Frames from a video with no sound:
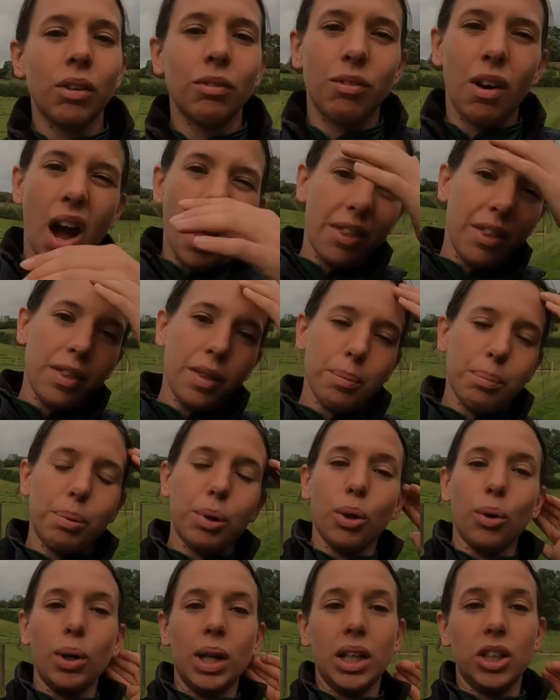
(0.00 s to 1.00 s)
rather than
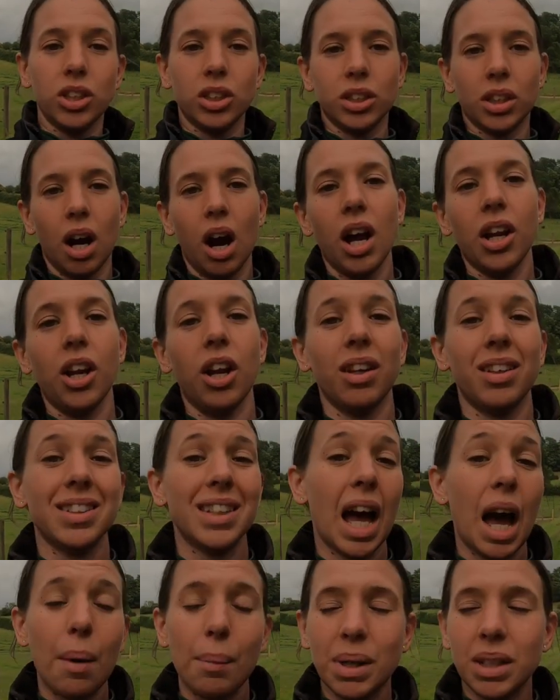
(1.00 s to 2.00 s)
purely just cardio. Because
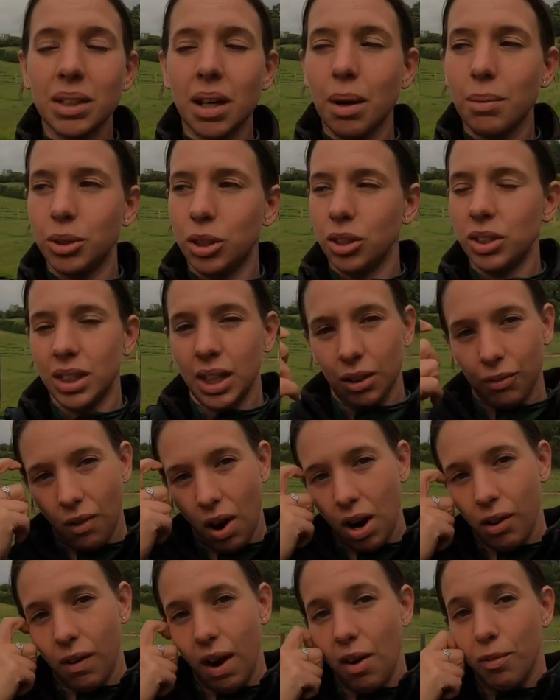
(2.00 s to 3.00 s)
how many times do you see a
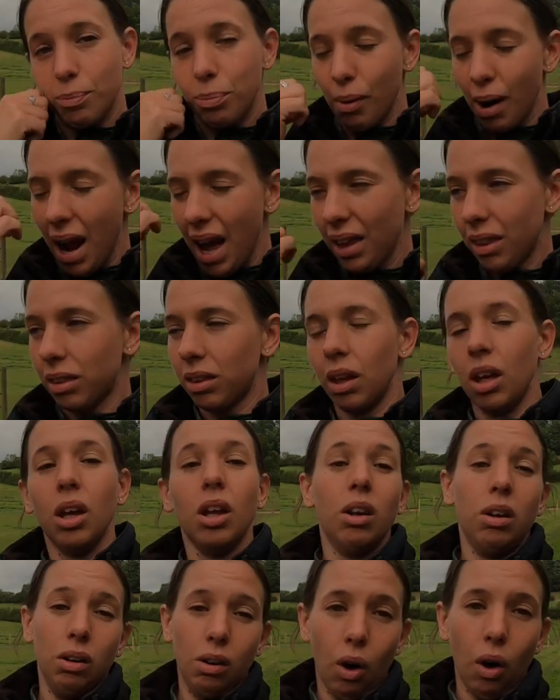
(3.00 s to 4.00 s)
rider out of breath?
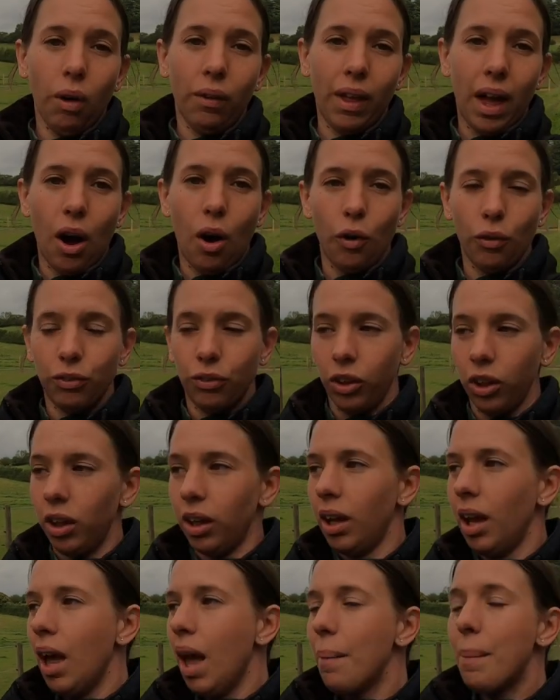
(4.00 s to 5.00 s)
Not that
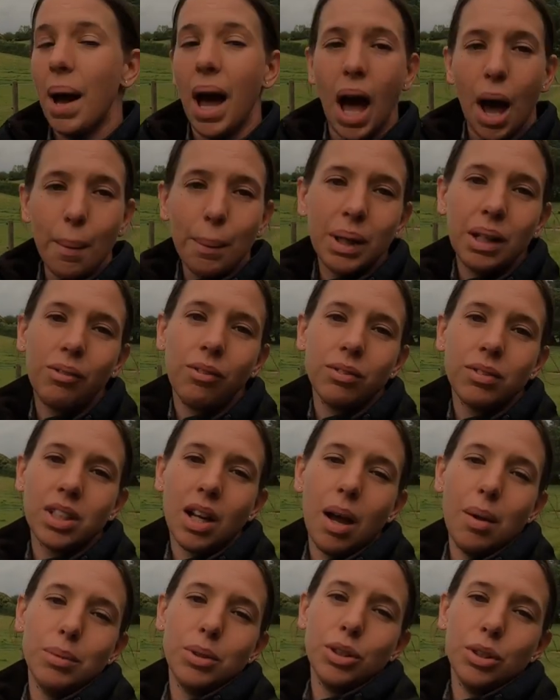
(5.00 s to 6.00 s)
often, but how many
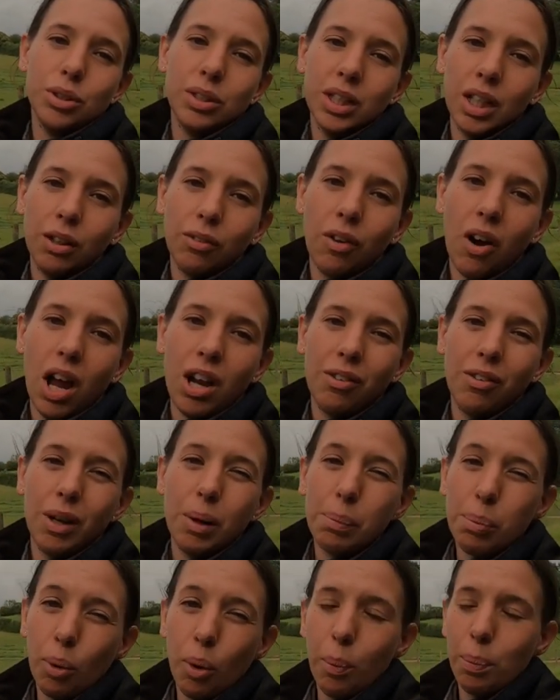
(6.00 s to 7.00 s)
times do you see a rider in
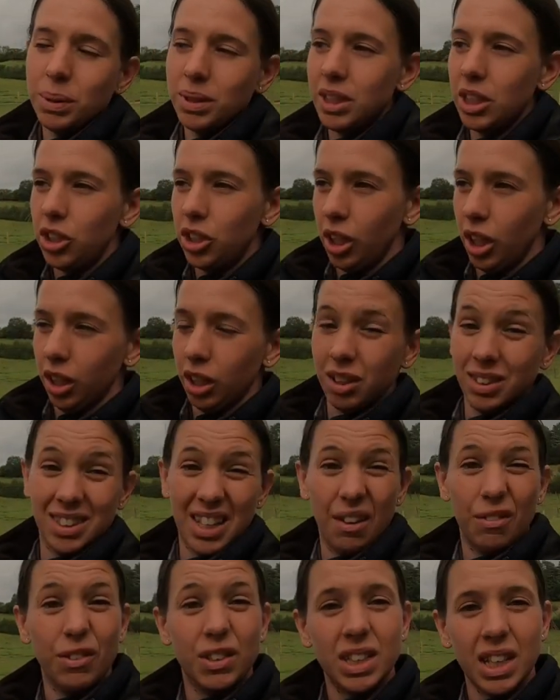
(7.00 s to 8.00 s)
a poor position because
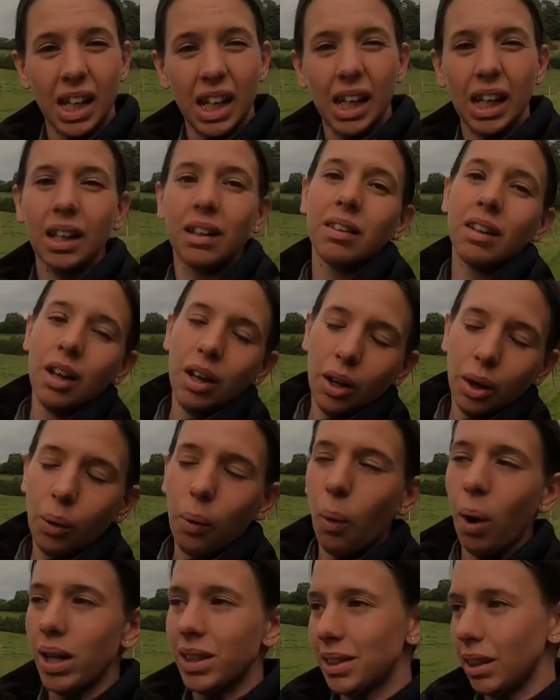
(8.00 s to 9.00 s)
they're fatigued?
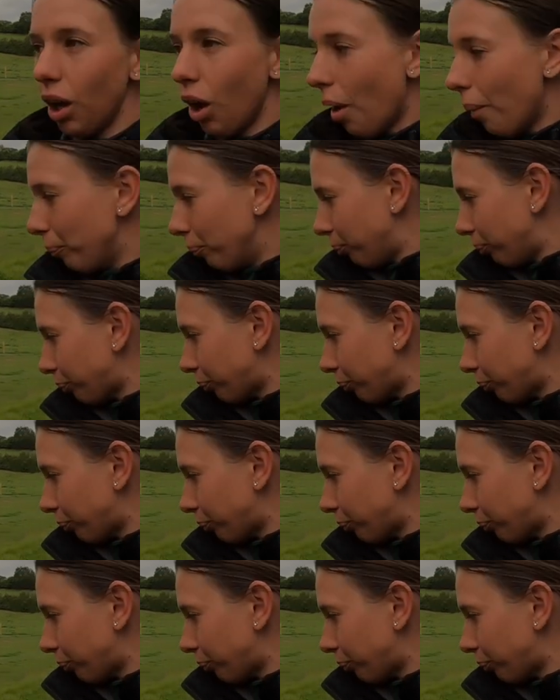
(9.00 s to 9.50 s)
Quite a lot.